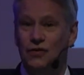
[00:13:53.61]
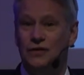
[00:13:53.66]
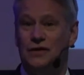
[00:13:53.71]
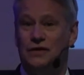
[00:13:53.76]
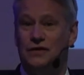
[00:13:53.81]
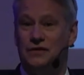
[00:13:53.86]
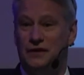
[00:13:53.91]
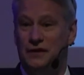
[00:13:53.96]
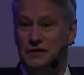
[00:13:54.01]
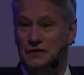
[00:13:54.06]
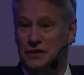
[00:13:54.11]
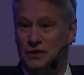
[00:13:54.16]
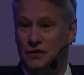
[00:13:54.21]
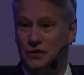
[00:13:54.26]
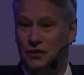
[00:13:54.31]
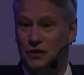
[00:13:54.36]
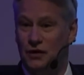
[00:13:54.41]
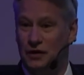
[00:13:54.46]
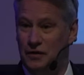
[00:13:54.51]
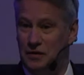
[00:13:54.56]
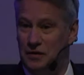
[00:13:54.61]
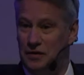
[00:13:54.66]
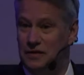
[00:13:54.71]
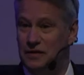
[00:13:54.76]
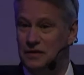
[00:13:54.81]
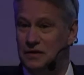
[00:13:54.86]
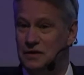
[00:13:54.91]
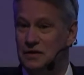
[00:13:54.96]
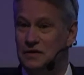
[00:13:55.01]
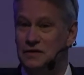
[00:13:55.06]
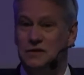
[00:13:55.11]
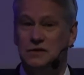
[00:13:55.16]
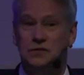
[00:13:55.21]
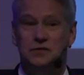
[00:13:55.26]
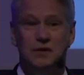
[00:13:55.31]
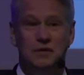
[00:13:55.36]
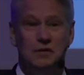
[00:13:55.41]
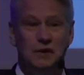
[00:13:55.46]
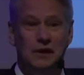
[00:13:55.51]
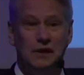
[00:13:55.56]
that things are going
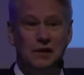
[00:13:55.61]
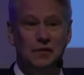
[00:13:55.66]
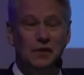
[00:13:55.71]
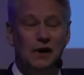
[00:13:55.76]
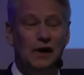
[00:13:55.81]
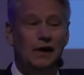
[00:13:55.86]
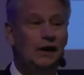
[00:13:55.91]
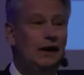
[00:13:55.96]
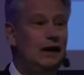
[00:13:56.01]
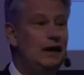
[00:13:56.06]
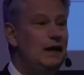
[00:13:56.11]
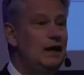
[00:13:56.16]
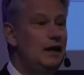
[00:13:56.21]
swimmingly well,